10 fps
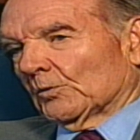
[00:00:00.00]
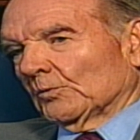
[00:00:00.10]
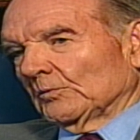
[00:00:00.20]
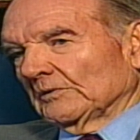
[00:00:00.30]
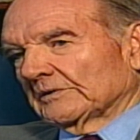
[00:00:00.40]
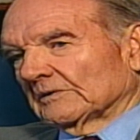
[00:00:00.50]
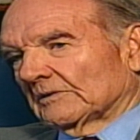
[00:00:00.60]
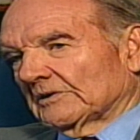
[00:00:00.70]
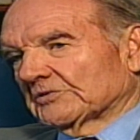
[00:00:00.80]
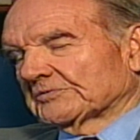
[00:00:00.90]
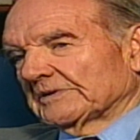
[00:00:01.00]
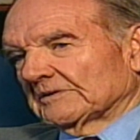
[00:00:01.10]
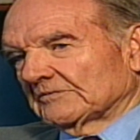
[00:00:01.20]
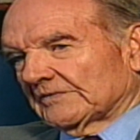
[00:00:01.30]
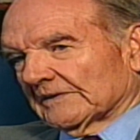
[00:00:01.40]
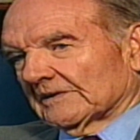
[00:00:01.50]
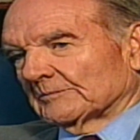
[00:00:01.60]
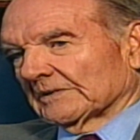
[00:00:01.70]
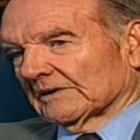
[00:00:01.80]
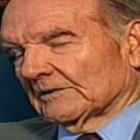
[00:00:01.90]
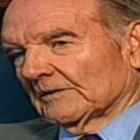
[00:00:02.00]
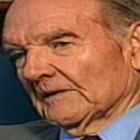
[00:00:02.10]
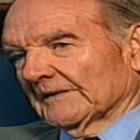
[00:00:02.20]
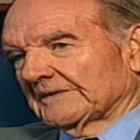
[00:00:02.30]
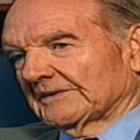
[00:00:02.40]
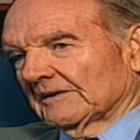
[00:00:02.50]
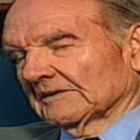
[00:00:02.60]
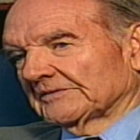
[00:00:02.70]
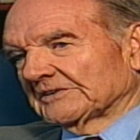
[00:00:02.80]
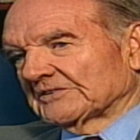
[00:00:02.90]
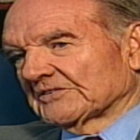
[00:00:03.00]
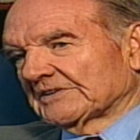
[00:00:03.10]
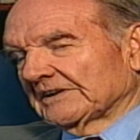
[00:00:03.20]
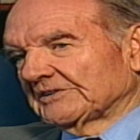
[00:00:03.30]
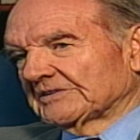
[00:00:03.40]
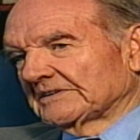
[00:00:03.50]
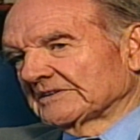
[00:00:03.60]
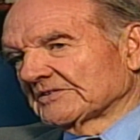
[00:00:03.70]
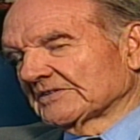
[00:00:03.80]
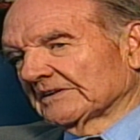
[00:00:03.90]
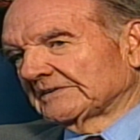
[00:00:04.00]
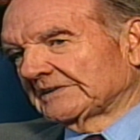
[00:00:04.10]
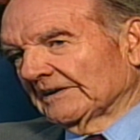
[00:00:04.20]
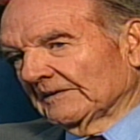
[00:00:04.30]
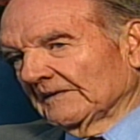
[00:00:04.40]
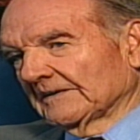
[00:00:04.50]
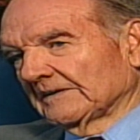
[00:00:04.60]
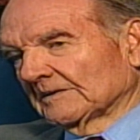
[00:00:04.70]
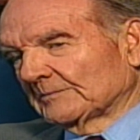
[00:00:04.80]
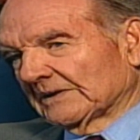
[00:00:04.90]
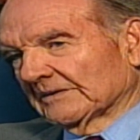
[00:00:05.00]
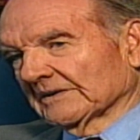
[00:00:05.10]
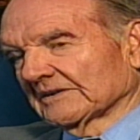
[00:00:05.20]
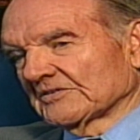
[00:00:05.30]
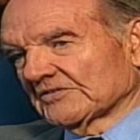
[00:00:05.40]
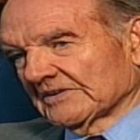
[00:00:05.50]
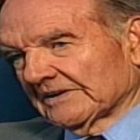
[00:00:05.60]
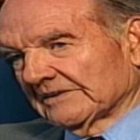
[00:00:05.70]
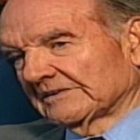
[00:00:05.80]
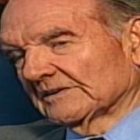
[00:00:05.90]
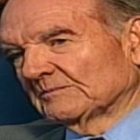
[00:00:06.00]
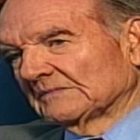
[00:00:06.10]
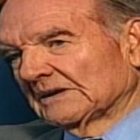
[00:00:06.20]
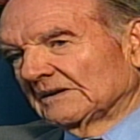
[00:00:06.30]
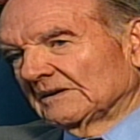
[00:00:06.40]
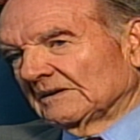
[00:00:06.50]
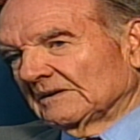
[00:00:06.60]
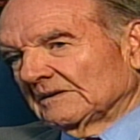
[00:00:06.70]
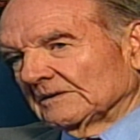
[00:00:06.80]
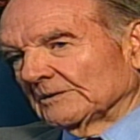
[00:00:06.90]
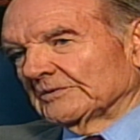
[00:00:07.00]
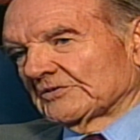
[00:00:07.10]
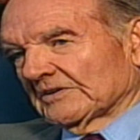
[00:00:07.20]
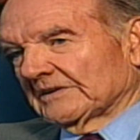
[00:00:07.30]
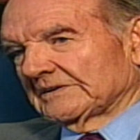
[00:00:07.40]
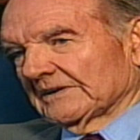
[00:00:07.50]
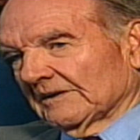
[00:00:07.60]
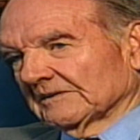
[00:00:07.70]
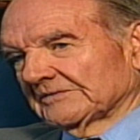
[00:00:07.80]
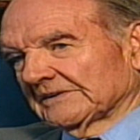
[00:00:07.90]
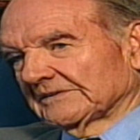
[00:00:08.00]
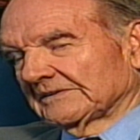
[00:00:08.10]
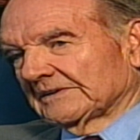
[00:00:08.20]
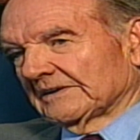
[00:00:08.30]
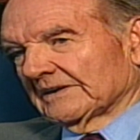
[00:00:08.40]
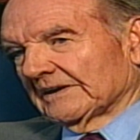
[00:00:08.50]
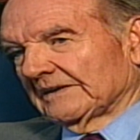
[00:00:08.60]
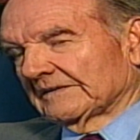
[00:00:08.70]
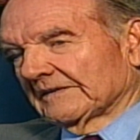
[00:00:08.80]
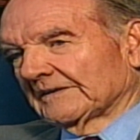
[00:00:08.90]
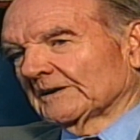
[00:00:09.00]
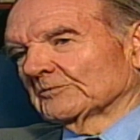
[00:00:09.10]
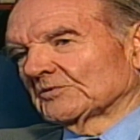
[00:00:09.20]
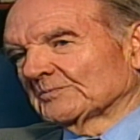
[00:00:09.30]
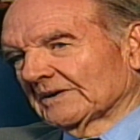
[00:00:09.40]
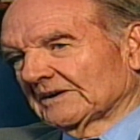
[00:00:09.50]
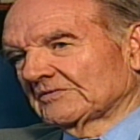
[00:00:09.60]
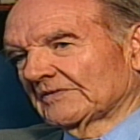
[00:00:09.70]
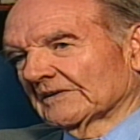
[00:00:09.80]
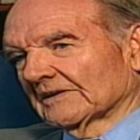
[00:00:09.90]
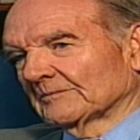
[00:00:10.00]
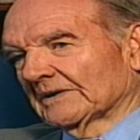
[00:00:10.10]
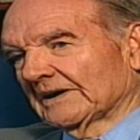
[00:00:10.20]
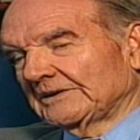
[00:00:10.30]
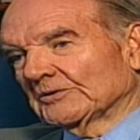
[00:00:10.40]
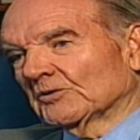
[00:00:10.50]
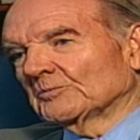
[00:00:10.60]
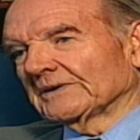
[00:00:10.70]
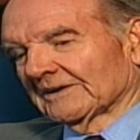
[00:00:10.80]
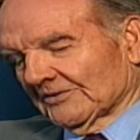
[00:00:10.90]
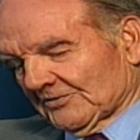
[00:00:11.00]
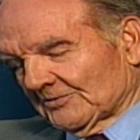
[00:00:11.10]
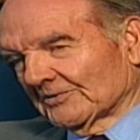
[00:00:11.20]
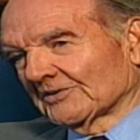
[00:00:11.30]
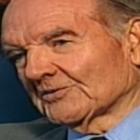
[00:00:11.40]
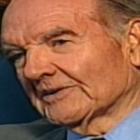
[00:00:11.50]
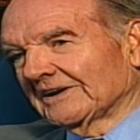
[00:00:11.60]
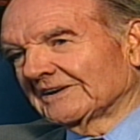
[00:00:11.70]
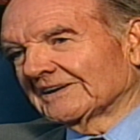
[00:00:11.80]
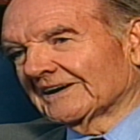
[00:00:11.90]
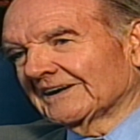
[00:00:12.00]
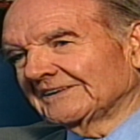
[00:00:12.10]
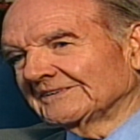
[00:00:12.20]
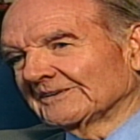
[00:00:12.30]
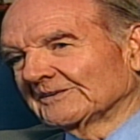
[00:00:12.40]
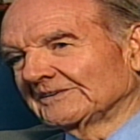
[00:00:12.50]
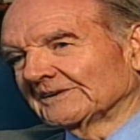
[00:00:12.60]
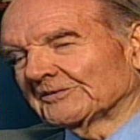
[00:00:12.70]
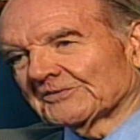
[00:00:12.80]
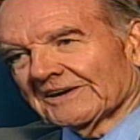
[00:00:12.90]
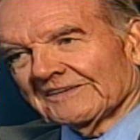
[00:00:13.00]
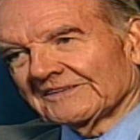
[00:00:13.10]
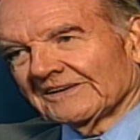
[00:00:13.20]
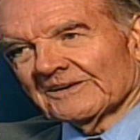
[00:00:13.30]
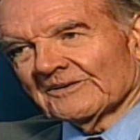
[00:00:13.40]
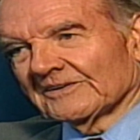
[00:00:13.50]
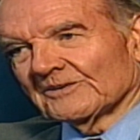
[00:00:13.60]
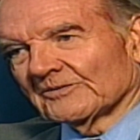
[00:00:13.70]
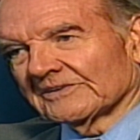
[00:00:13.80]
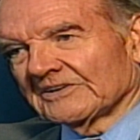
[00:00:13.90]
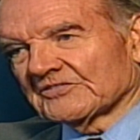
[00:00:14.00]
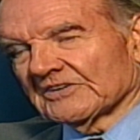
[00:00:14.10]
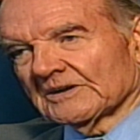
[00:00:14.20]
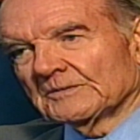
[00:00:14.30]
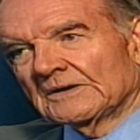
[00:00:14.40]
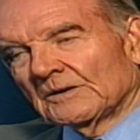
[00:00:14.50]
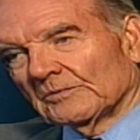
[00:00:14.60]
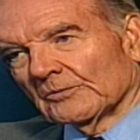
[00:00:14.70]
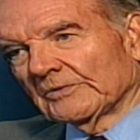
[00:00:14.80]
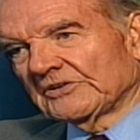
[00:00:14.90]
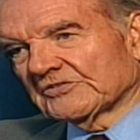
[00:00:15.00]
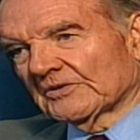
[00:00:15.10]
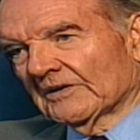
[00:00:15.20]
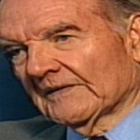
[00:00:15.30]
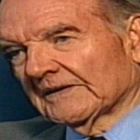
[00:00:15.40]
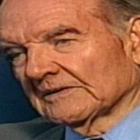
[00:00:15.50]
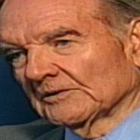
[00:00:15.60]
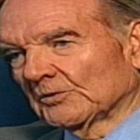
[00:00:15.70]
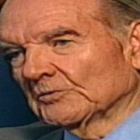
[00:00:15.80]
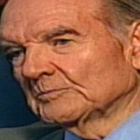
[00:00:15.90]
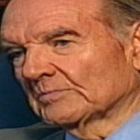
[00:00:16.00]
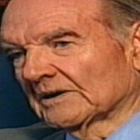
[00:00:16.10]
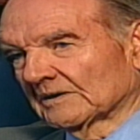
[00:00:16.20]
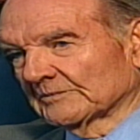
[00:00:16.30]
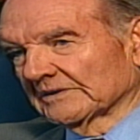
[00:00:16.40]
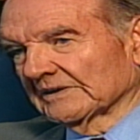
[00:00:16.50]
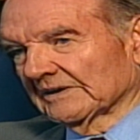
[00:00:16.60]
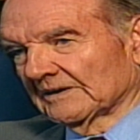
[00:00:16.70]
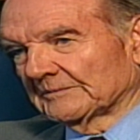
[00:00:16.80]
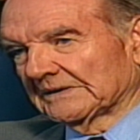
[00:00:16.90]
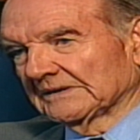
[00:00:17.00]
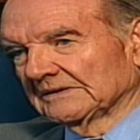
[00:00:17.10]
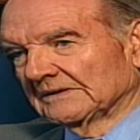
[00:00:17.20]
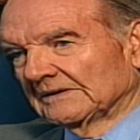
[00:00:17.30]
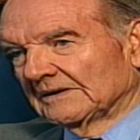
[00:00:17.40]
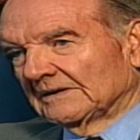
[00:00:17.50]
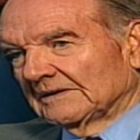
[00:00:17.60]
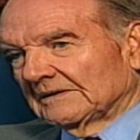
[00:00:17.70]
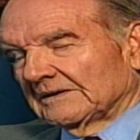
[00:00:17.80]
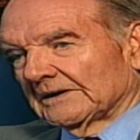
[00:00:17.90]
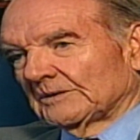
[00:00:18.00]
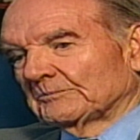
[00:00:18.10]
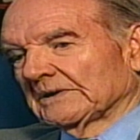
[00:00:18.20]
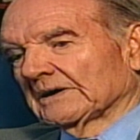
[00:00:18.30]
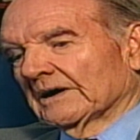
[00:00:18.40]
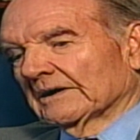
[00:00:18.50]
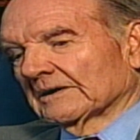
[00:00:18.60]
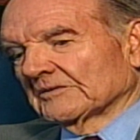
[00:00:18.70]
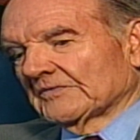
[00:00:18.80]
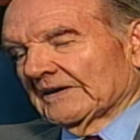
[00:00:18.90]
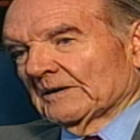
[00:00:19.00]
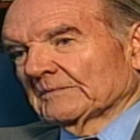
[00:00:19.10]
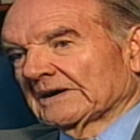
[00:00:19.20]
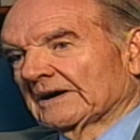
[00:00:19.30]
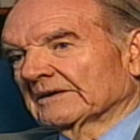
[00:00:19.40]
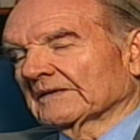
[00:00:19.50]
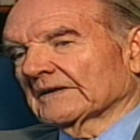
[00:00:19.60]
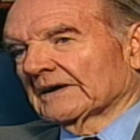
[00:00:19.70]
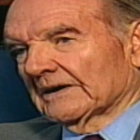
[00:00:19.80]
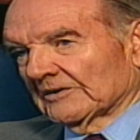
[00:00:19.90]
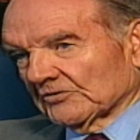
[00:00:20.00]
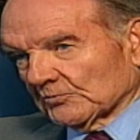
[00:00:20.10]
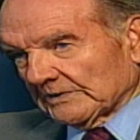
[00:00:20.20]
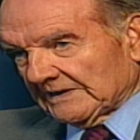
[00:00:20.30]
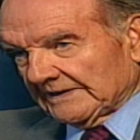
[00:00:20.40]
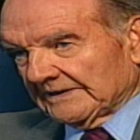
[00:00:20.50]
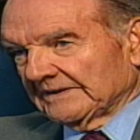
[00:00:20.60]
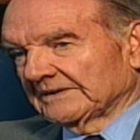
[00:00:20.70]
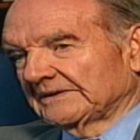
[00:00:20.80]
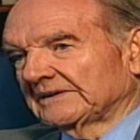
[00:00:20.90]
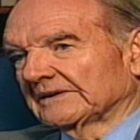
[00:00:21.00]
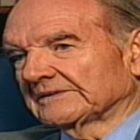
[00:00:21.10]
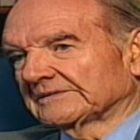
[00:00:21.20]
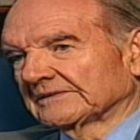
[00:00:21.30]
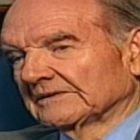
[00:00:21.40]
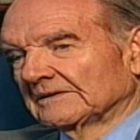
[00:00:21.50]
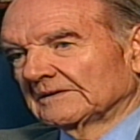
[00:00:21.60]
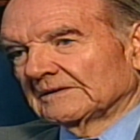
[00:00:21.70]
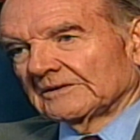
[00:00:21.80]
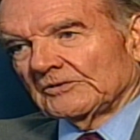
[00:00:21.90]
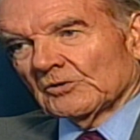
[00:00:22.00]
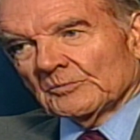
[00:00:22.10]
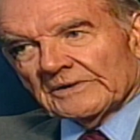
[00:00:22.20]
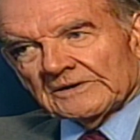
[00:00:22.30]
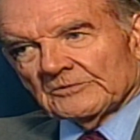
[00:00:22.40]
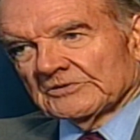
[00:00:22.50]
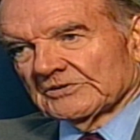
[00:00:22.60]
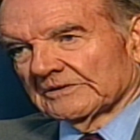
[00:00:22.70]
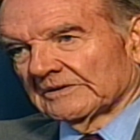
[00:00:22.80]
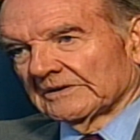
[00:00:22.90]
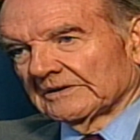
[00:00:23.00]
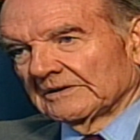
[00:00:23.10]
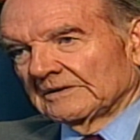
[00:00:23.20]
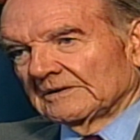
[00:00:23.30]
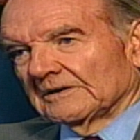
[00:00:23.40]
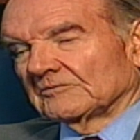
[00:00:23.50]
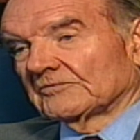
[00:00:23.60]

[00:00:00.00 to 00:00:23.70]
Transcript: old Austrian farmer called the television station and said, "Tell the American senator who was on television tonight that that was my farm. I know because it was right at high noon. It was right in the area where he said, but we saw that lone bomber coming, and we got our family out of the house. We hid in a ditch. Nobody was hurt. And